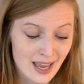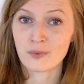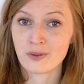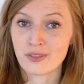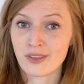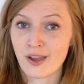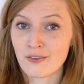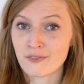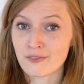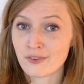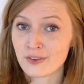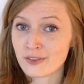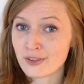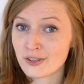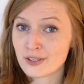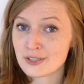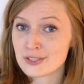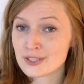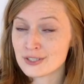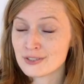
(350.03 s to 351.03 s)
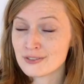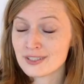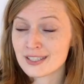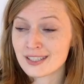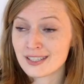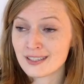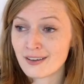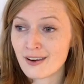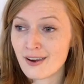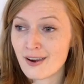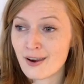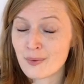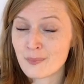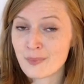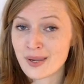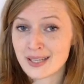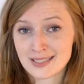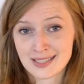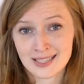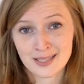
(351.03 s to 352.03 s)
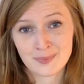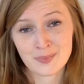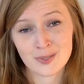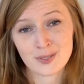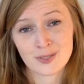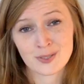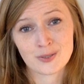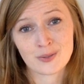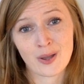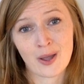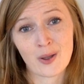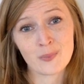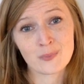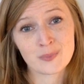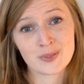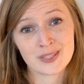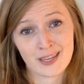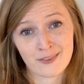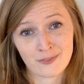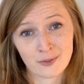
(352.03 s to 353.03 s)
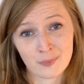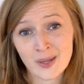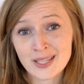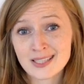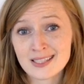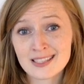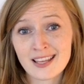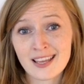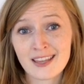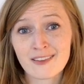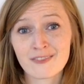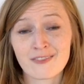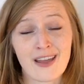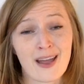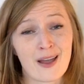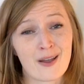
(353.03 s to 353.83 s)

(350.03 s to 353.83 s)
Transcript: And without further ado, here are my tips to help save your pet's life,